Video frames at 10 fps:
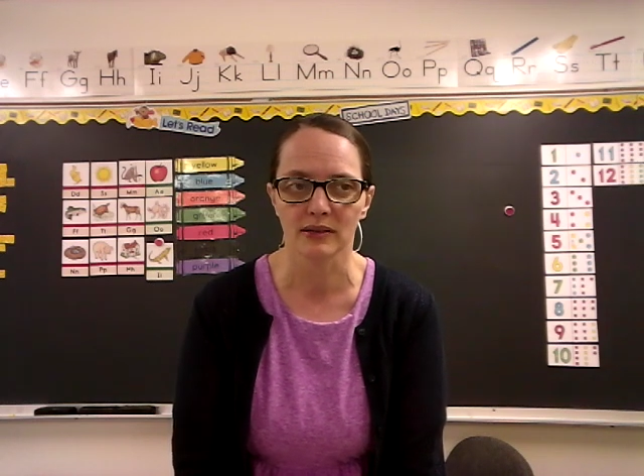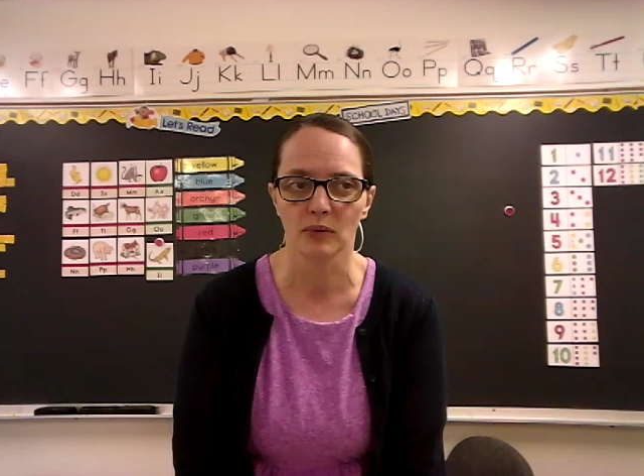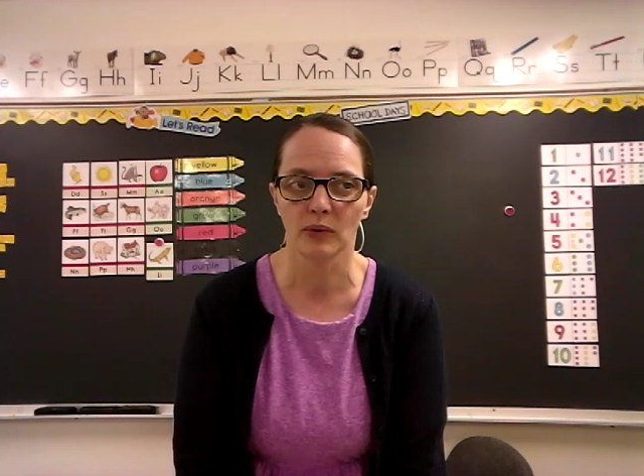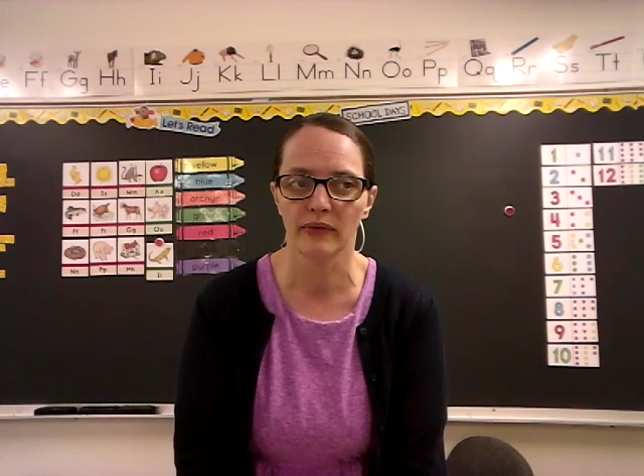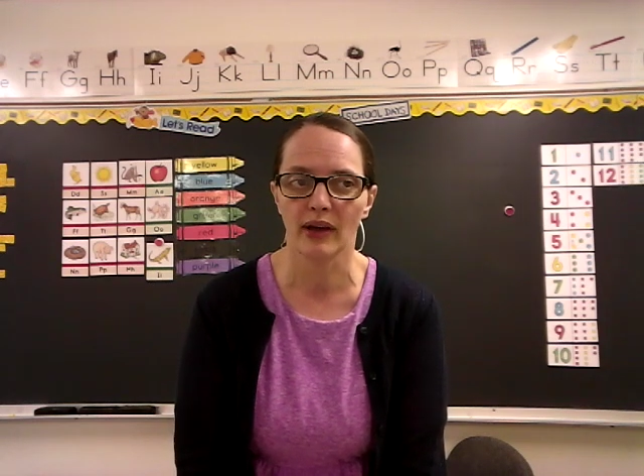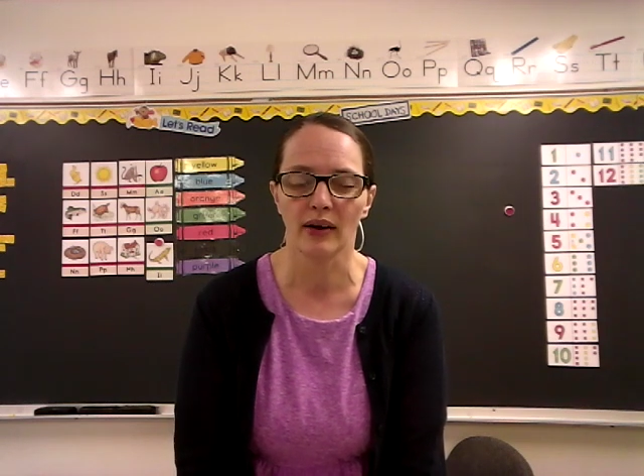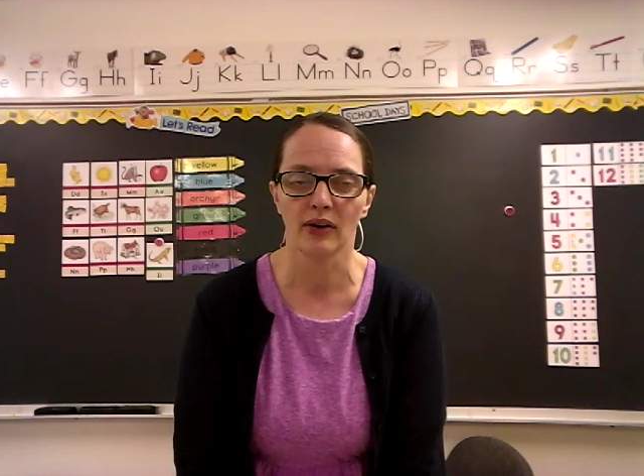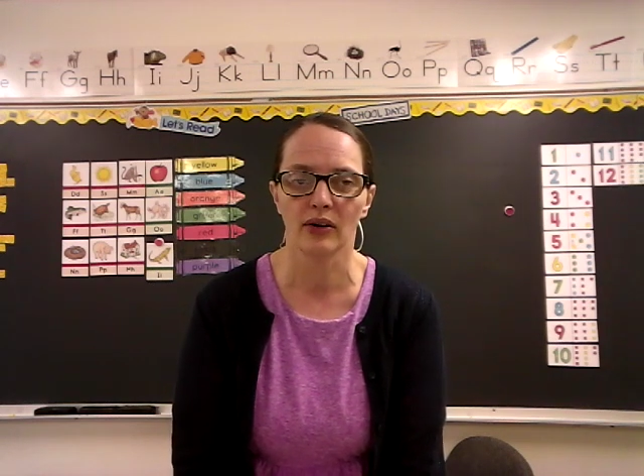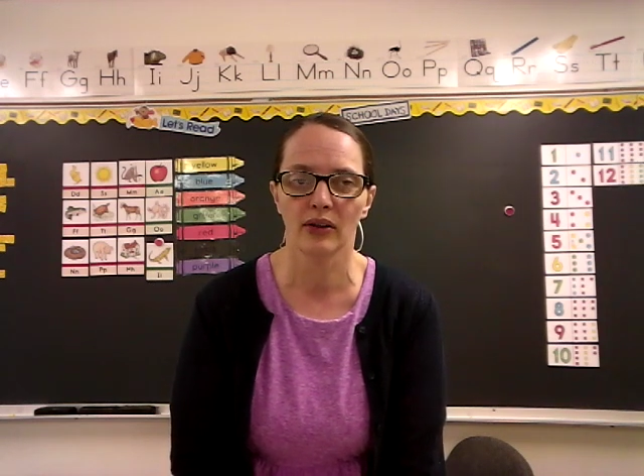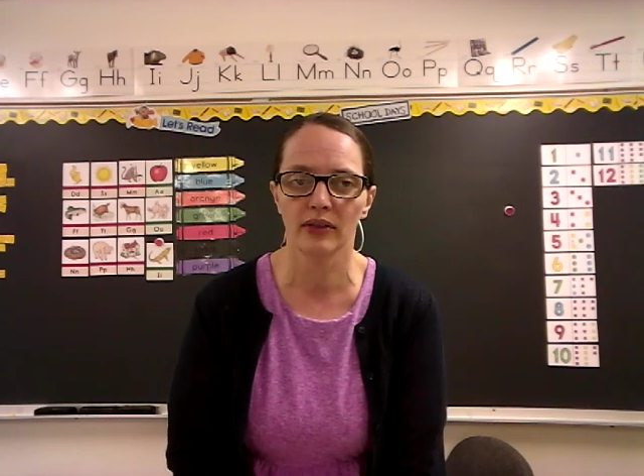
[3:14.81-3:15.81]
And we've had
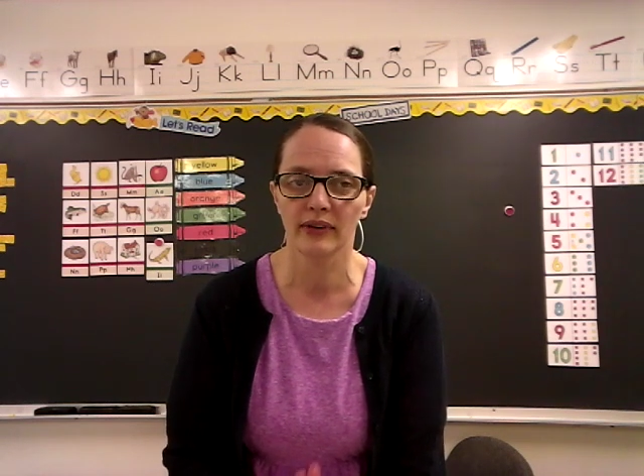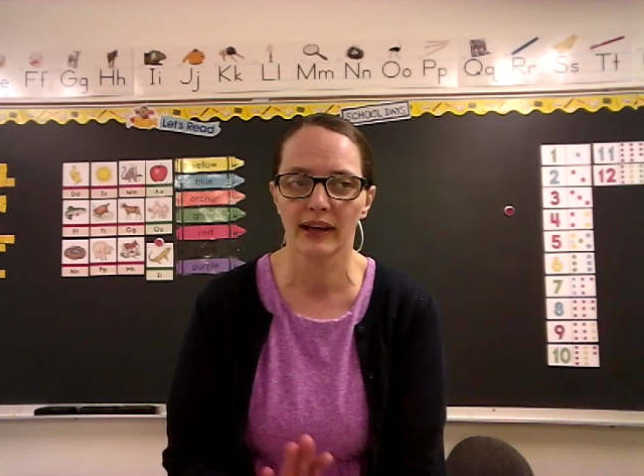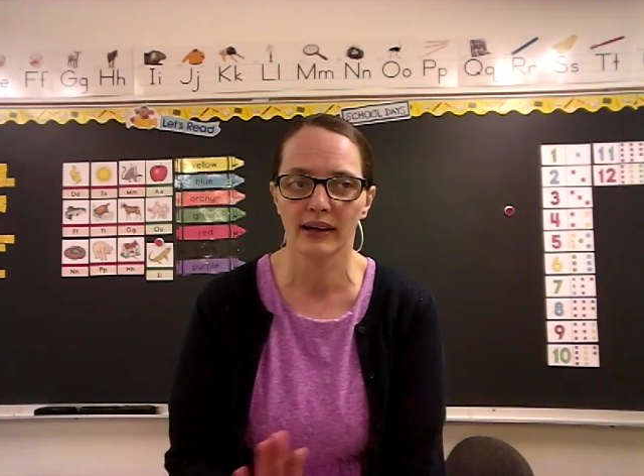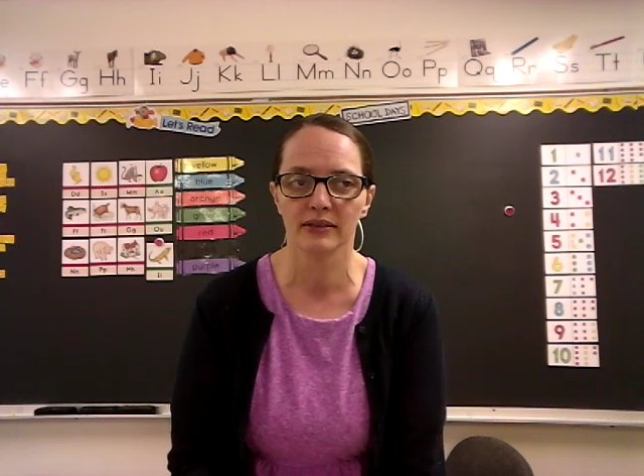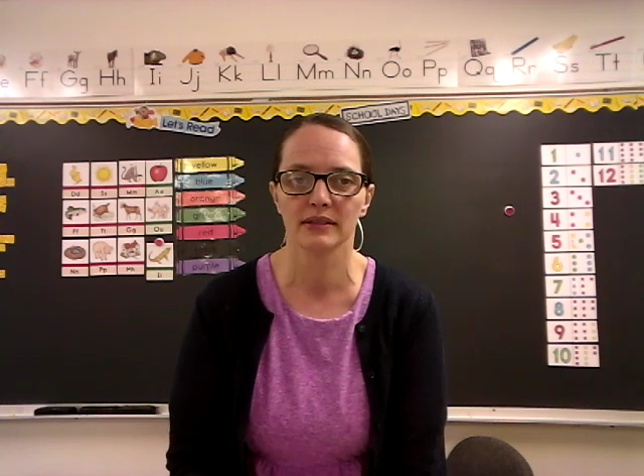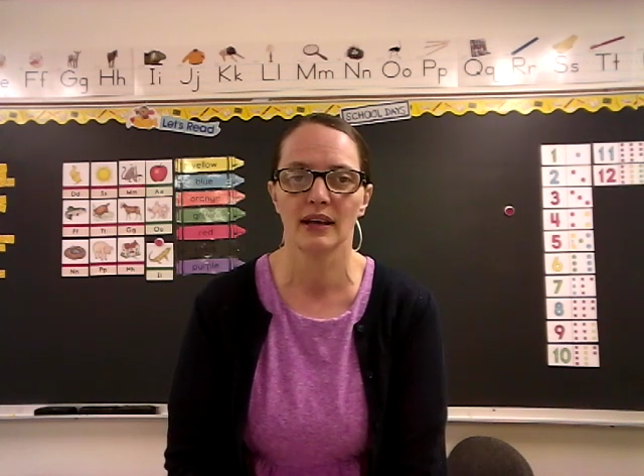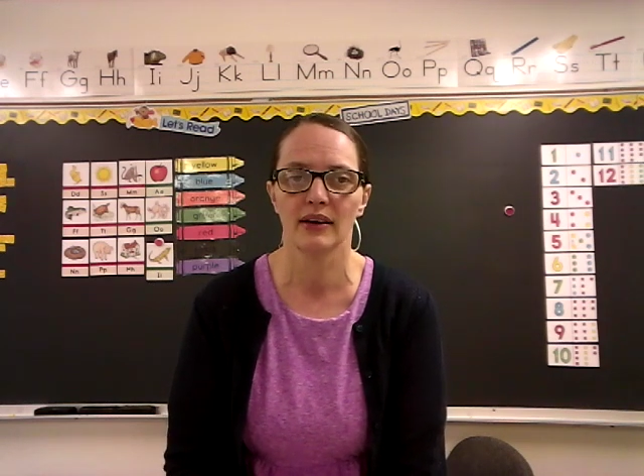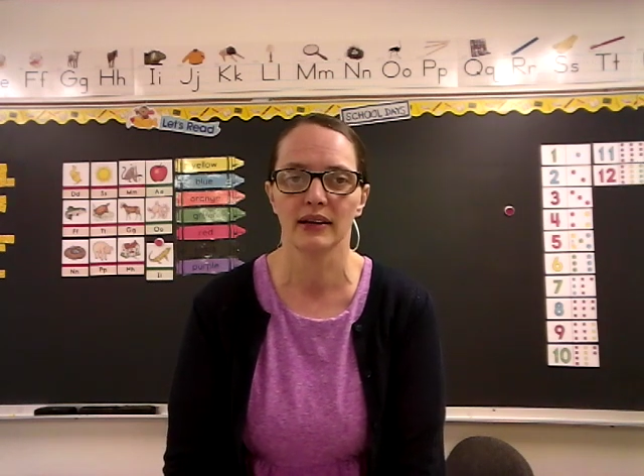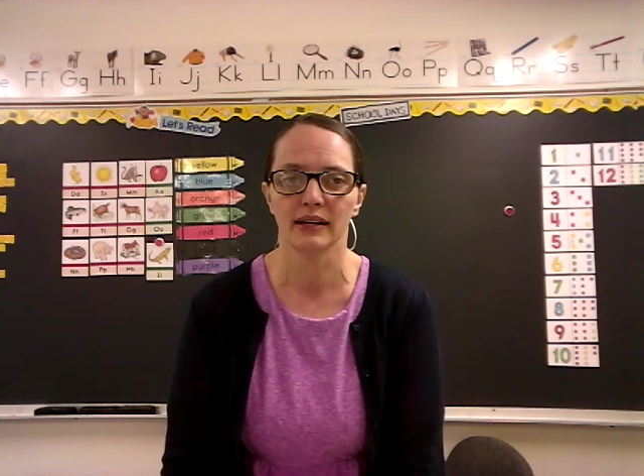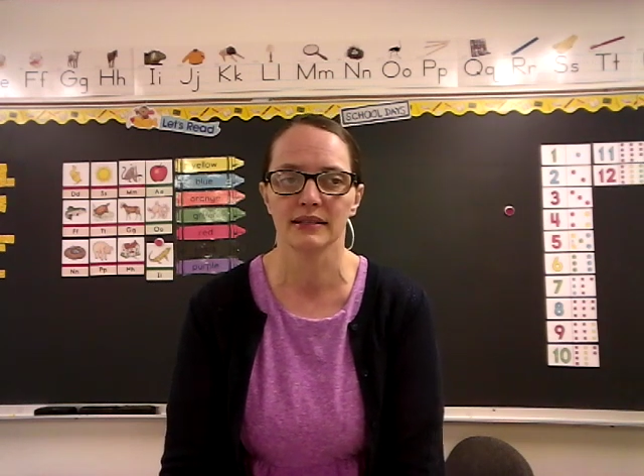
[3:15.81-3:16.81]
all the vowels
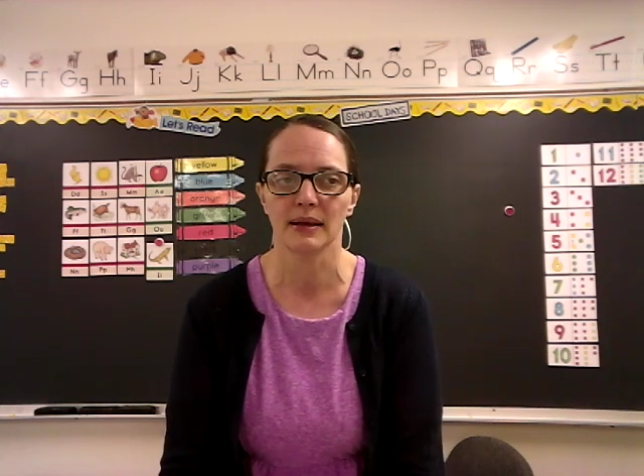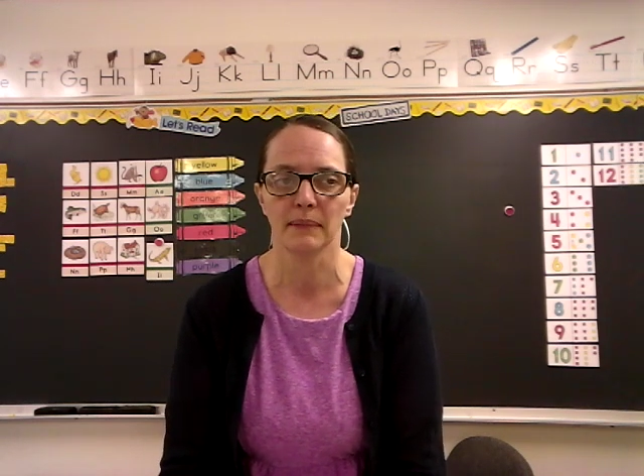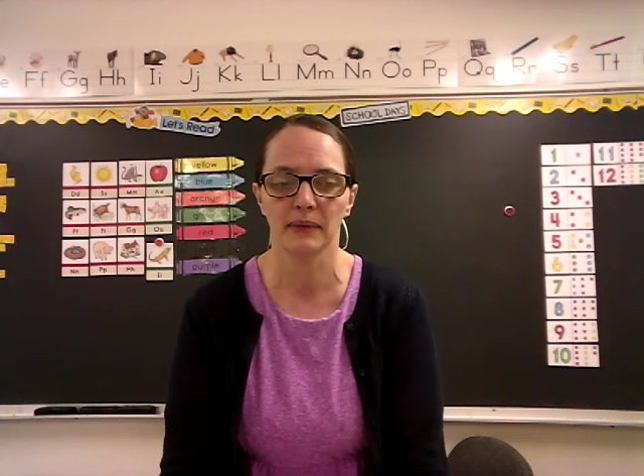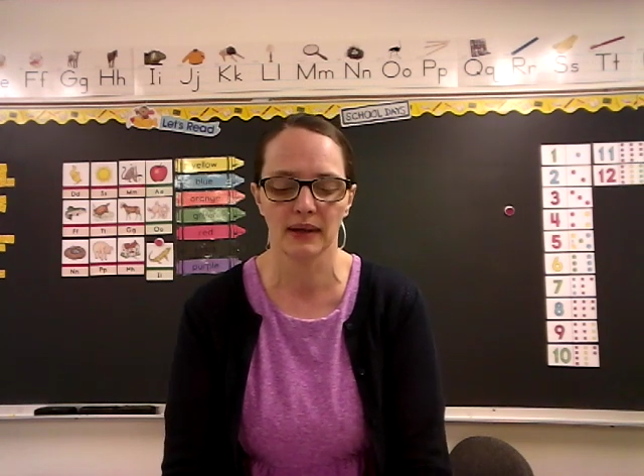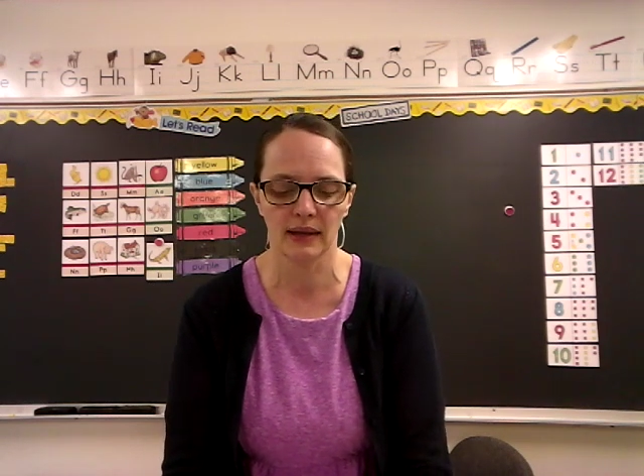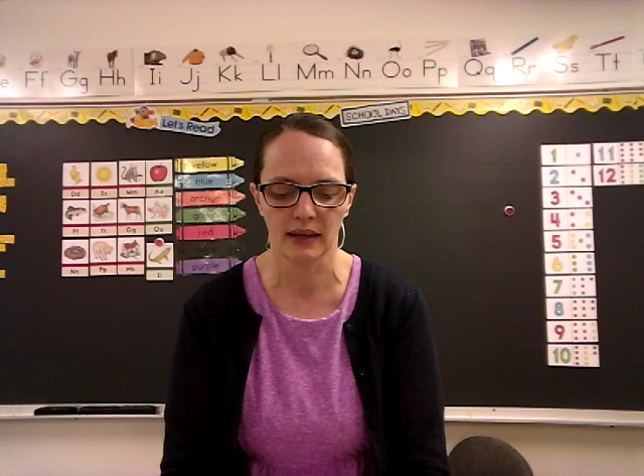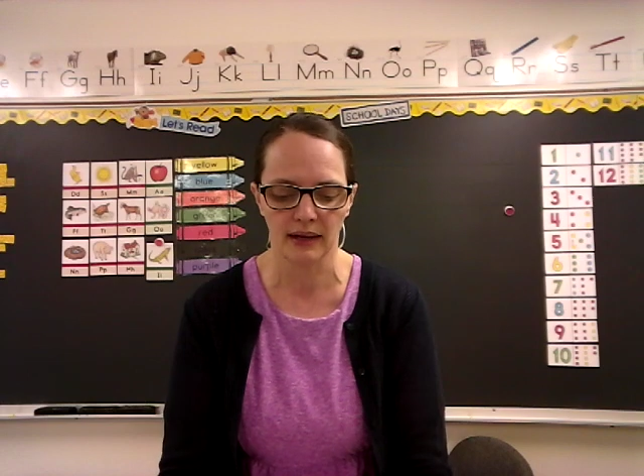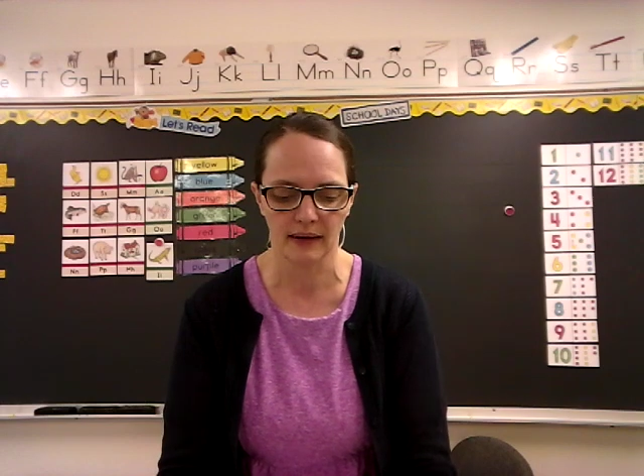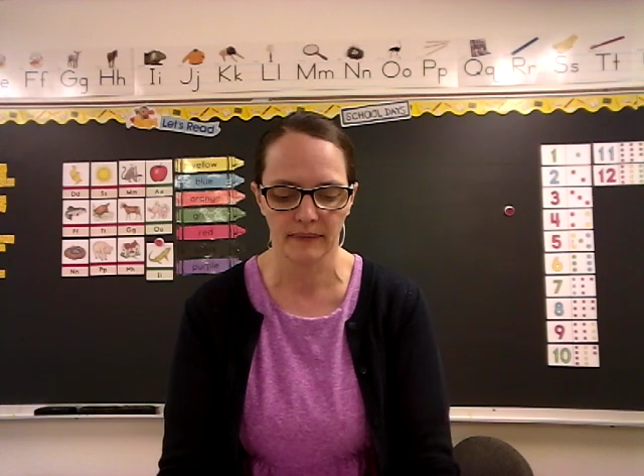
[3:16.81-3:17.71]
now except the E.